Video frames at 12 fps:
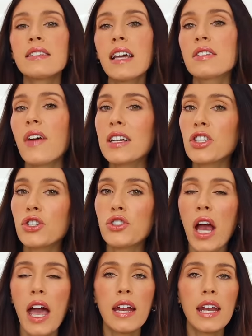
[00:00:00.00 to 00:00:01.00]
next fashion
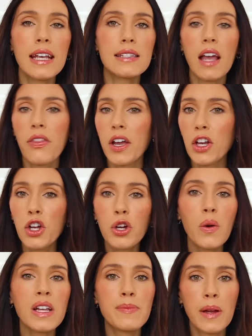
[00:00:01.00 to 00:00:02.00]
trend is nothing
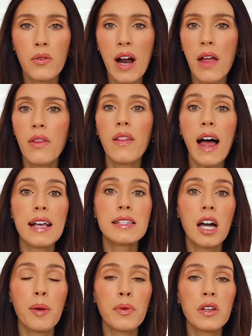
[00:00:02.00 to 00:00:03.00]
new. It's been around the last
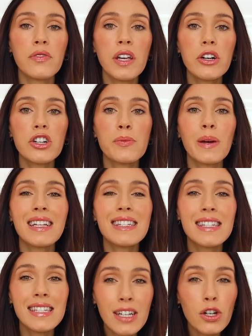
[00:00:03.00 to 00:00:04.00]
couple of years, but
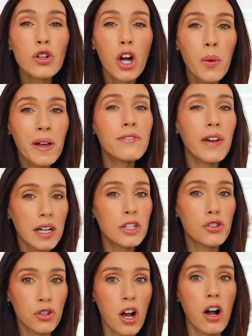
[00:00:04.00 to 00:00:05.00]
it's still going very
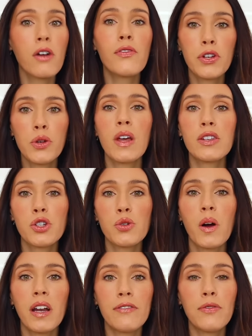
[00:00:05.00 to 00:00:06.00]
strong for
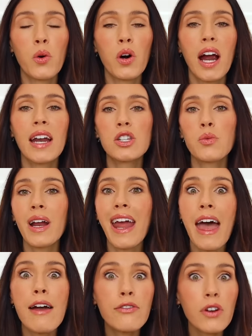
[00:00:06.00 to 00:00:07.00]
2024, and it's what
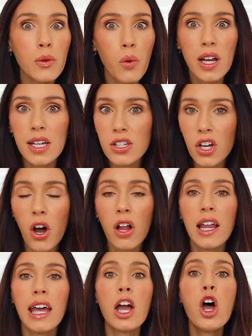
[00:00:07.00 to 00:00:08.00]
everyone is
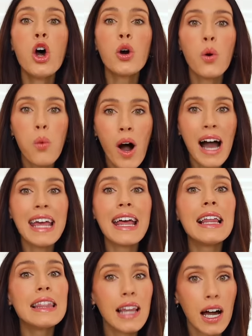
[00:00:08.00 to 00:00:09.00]
calling
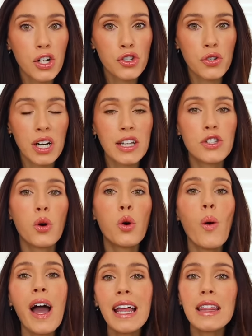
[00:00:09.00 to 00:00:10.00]
quiet luxury. So
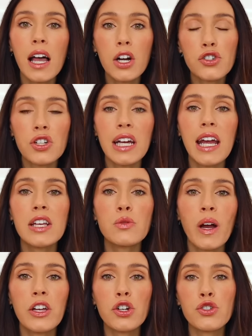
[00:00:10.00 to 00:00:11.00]
quiet luxury is
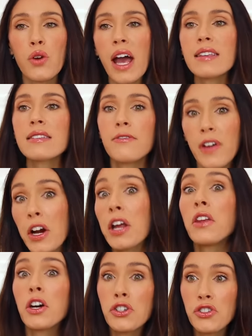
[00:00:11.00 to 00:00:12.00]
when you're dressed very
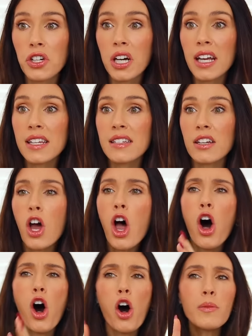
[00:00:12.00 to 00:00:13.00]
luxurious and
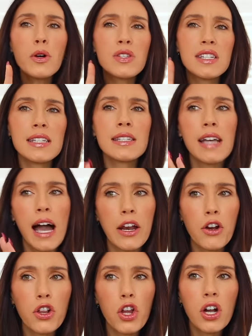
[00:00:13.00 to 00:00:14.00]
almost
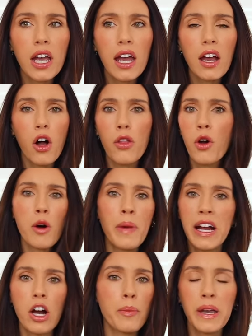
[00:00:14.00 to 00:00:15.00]
designer looking, although it
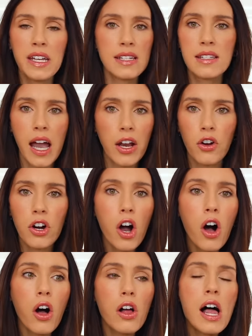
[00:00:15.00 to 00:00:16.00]
might not be designer at
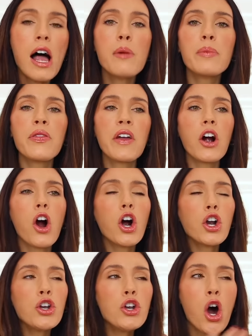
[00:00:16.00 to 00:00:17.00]
all, but there
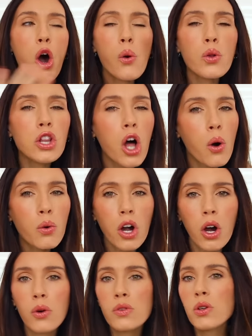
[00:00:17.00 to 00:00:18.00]
are no
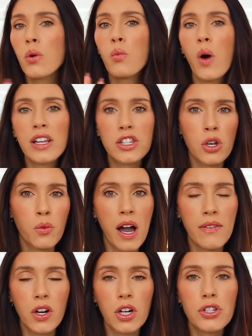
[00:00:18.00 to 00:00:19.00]
logos
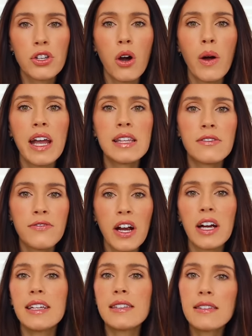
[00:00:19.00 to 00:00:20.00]
whatsoever. So it's
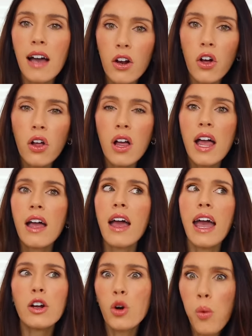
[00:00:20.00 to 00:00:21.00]
very subtle
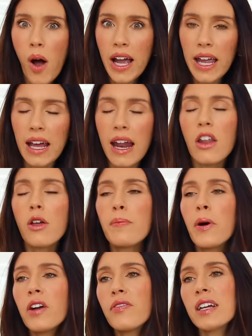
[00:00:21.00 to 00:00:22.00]
and quiet. And the
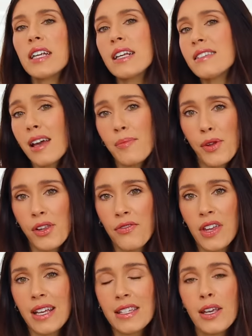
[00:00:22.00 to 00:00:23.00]
perfect example of
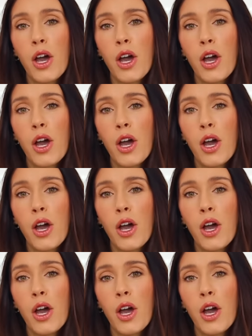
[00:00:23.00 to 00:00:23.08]
this